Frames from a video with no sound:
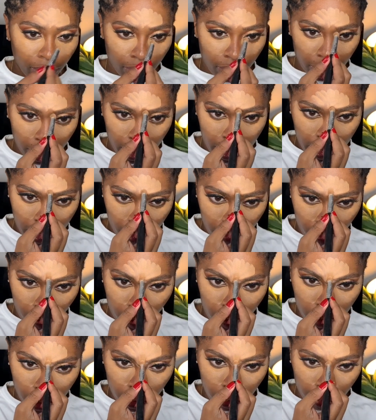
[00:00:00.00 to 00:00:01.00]
he ended up
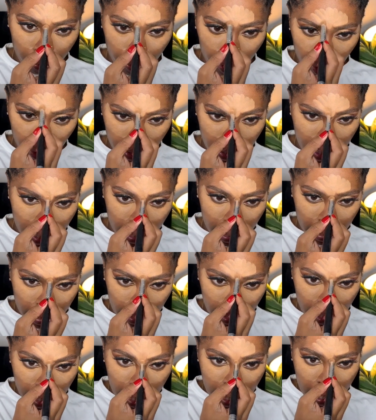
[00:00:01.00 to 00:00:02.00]
going to a protest,
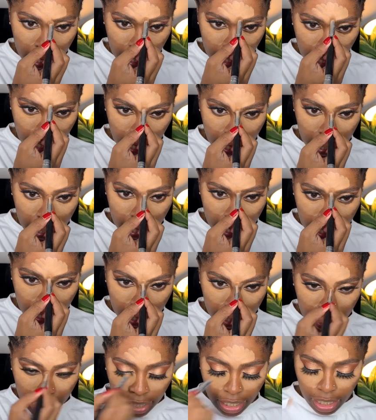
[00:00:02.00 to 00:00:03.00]

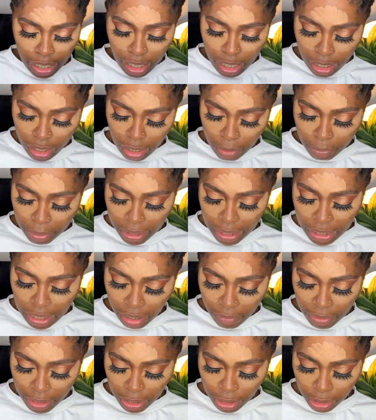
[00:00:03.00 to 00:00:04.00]
and the police
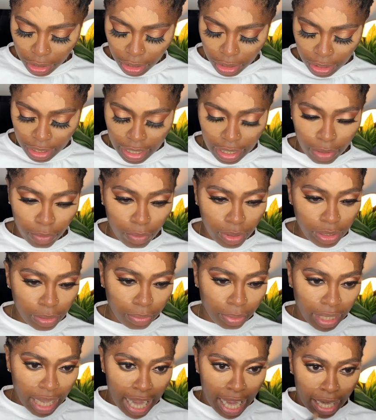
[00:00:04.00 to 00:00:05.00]
officer was
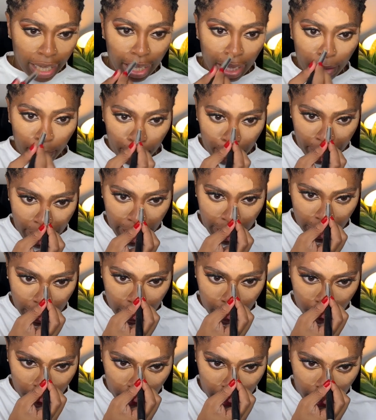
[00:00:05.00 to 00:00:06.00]
black and begged
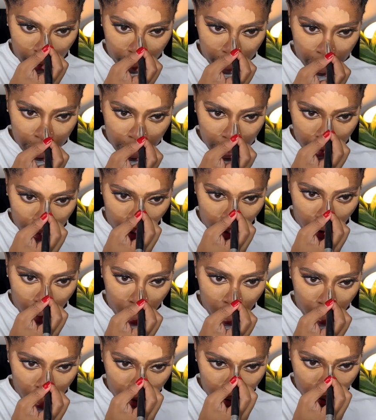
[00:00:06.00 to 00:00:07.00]
him, like, please go
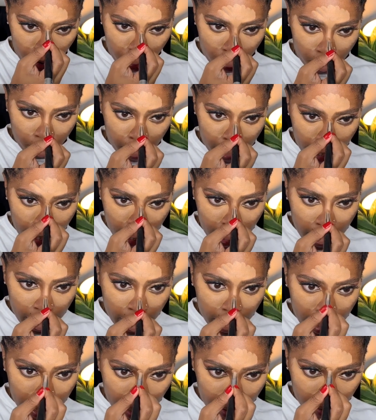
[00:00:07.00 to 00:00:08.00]
home. He
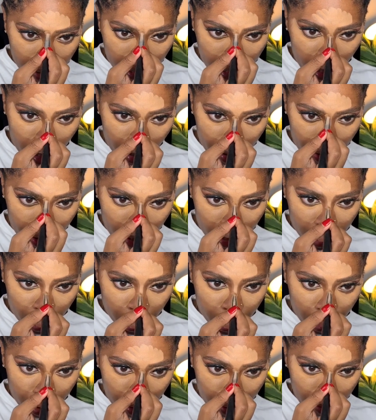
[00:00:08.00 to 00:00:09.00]
kept saying, are you gonna
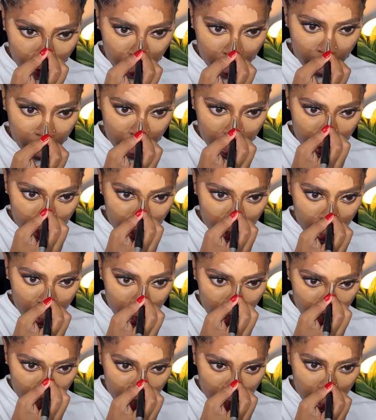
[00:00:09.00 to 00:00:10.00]
shoot me?
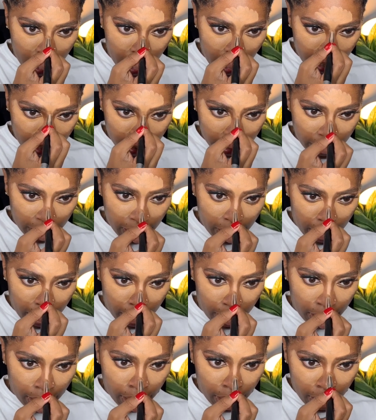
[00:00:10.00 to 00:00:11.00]
The guy
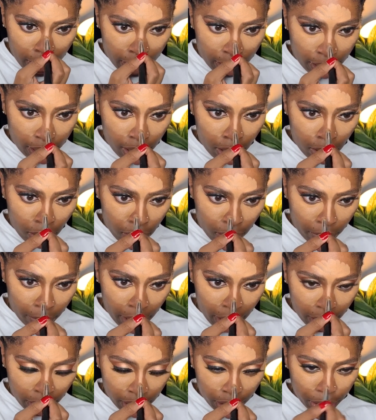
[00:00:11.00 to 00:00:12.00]
said, no, I'm
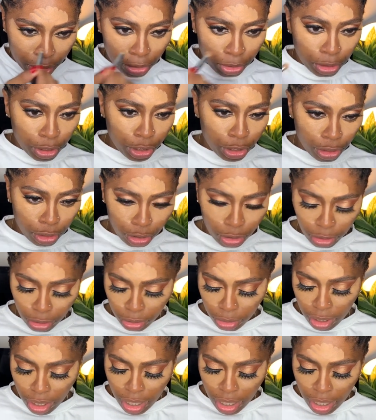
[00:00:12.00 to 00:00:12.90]
not gonna shoot you,